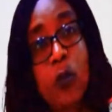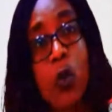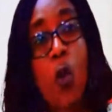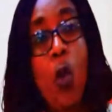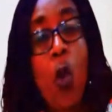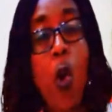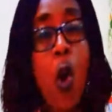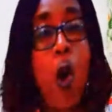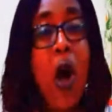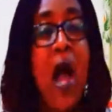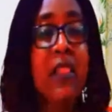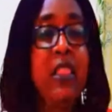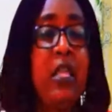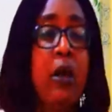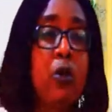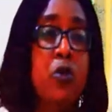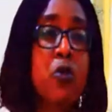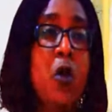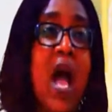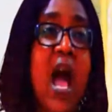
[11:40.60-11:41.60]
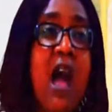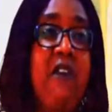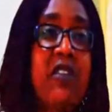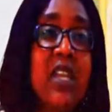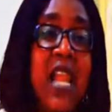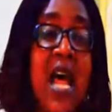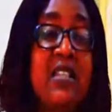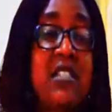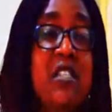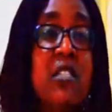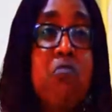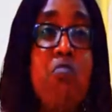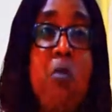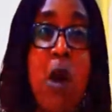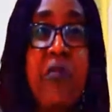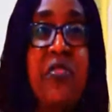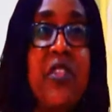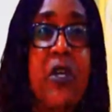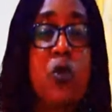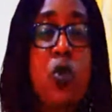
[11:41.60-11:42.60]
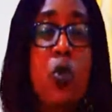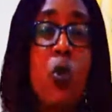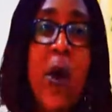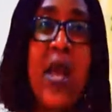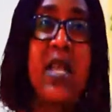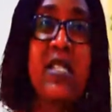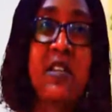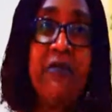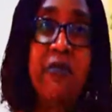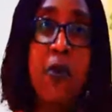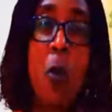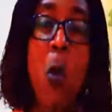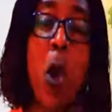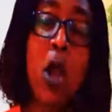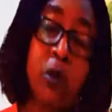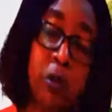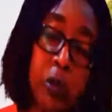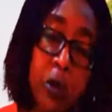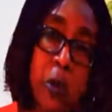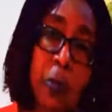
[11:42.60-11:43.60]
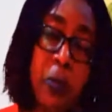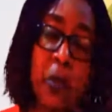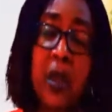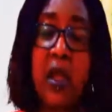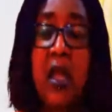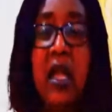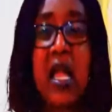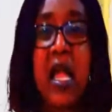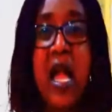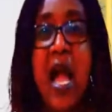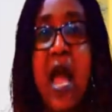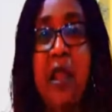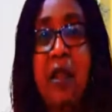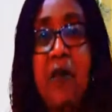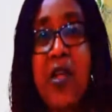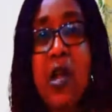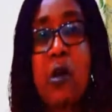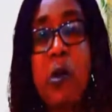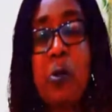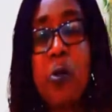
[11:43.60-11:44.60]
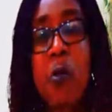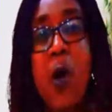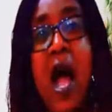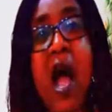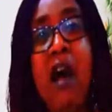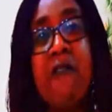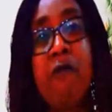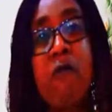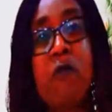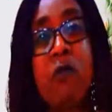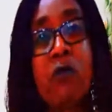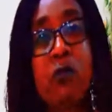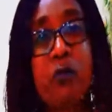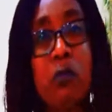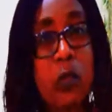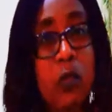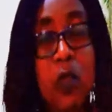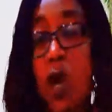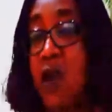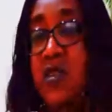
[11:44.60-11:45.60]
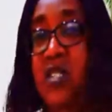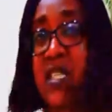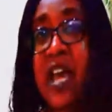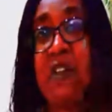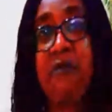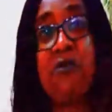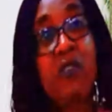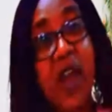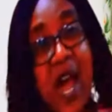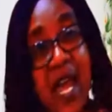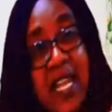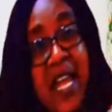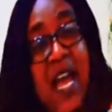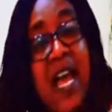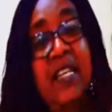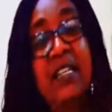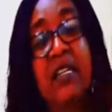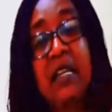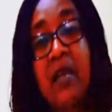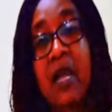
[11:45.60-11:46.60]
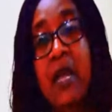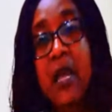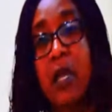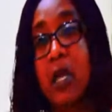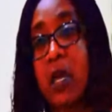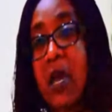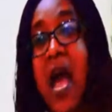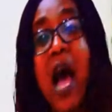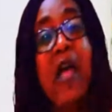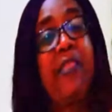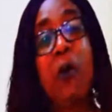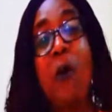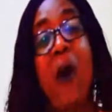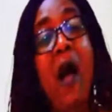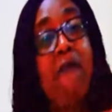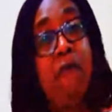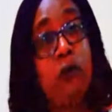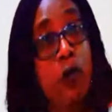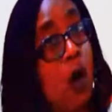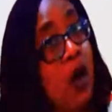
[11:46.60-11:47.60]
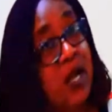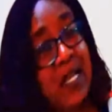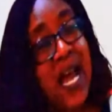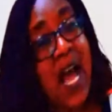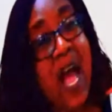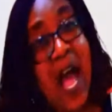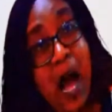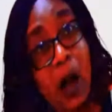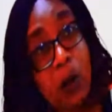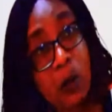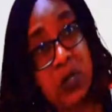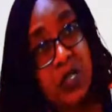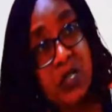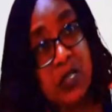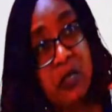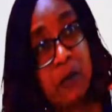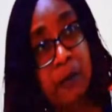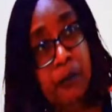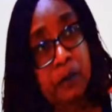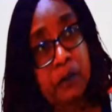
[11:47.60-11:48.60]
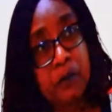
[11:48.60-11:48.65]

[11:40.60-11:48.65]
Or are they going to have classes Monday to Wednesday for one group? Another group will have Thursday and Friday, and they'll have longer hours?